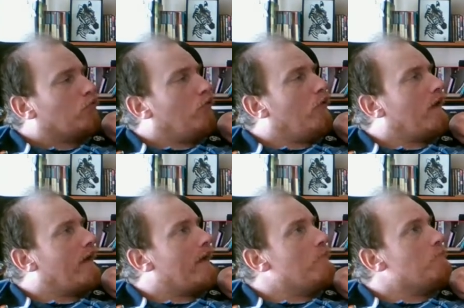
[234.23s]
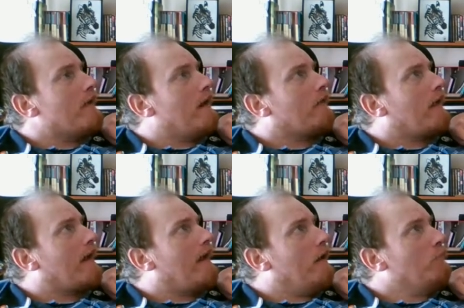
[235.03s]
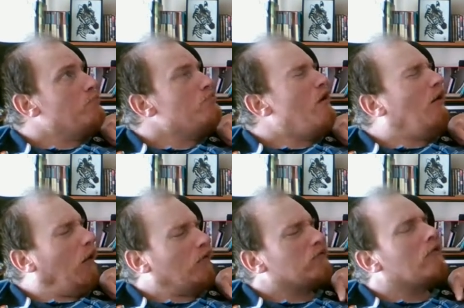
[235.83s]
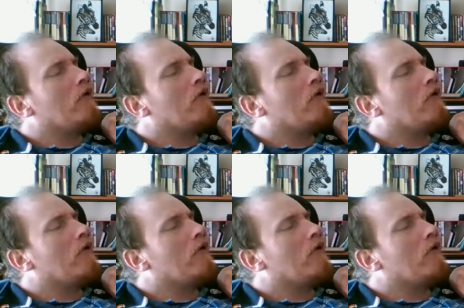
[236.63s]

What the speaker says: talking about how not